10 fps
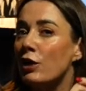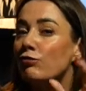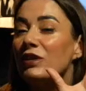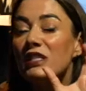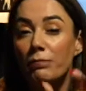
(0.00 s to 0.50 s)

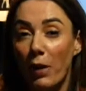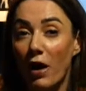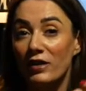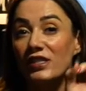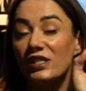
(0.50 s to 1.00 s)

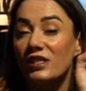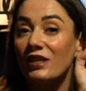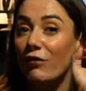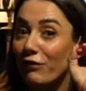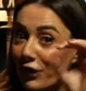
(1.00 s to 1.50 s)
responds to
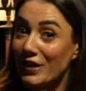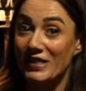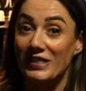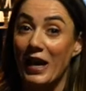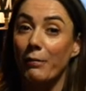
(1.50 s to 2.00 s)
the first
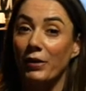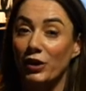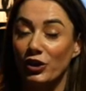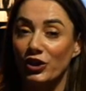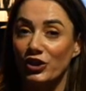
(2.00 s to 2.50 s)
step in
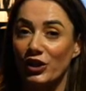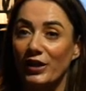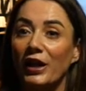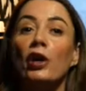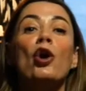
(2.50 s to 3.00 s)
your
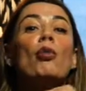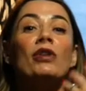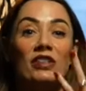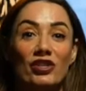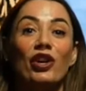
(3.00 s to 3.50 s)
journey
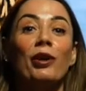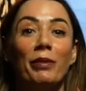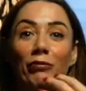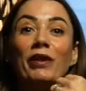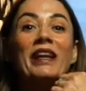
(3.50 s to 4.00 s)
will
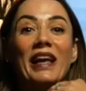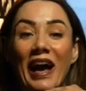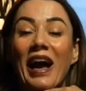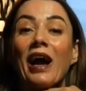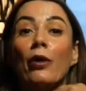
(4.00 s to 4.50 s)
determine really
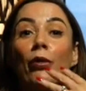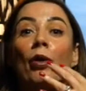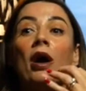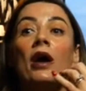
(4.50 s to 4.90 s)
how